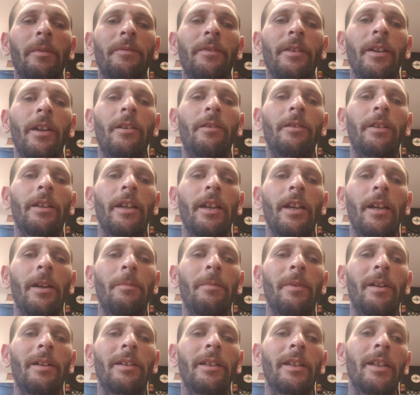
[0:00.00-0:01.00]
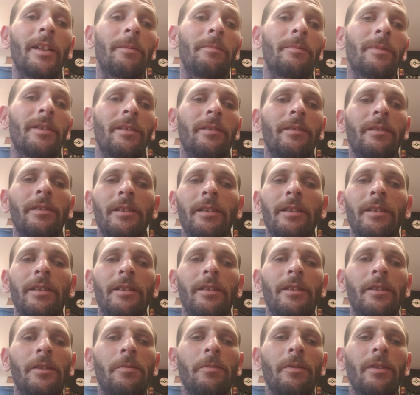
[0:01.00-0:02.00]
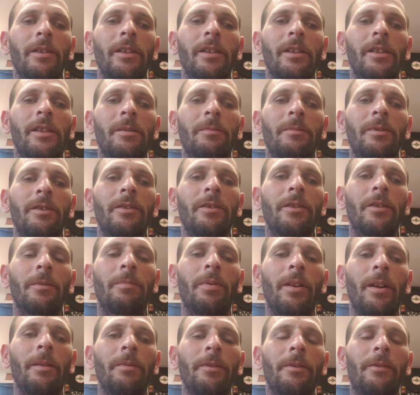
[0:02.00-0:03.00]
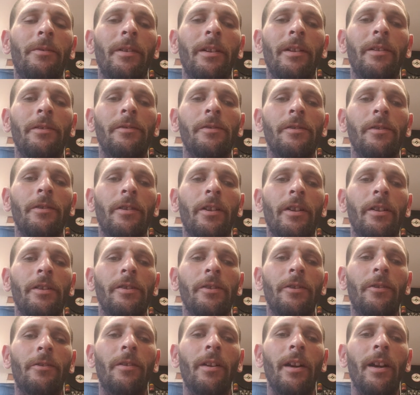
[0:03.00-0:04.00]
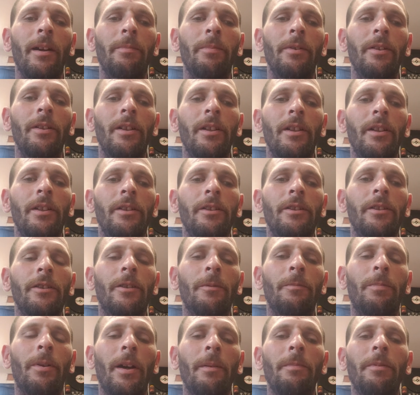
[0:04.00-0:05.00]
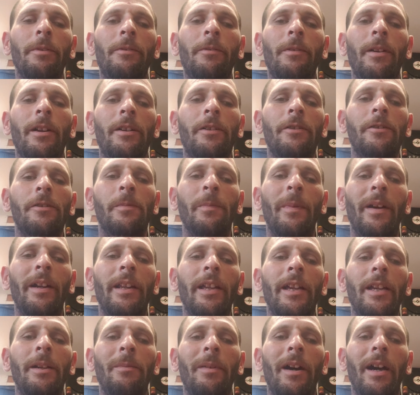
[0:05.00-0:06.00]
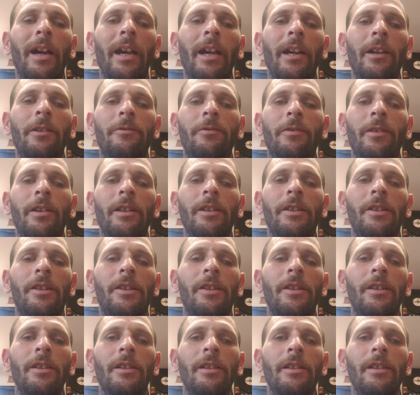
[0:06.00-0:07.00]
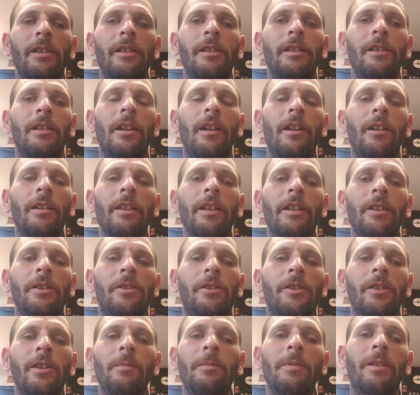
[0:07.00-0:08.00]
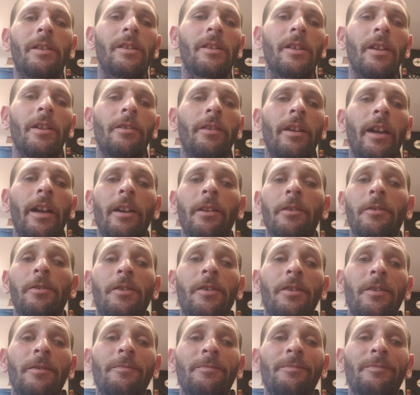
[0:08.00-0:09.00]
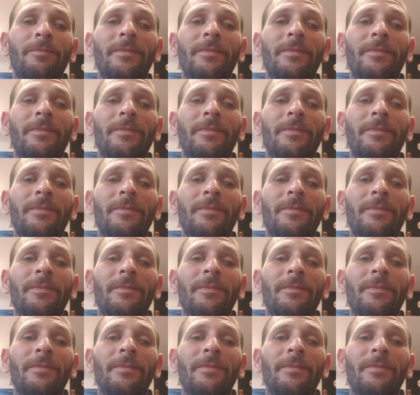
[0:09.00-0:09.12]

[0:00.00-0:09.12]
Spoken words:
If they already have my name, then it is what it is. I mean, you can public records all kinds of crap. You can public records my name, my address, all that shit, because I own a house.